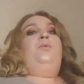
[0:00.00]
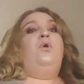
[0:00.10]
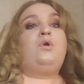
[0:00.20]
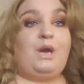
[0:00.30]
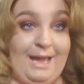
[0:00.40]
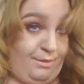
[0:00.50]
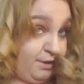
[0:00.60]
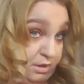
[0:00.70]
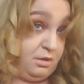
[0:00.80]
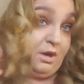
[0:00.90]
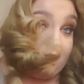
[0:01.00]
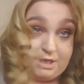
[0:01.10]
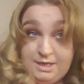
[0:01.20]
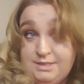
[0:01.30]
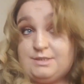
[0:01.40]
I walk out and I look
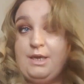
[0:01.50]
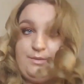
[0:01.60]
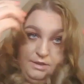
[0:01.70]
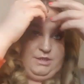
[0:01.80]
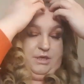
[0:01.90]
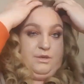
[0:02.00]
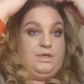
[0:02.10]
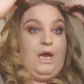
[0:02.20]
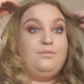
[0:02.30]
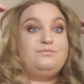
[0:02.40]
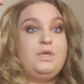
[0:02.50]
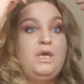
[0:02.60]
like Curly Sue. I'm joking, no.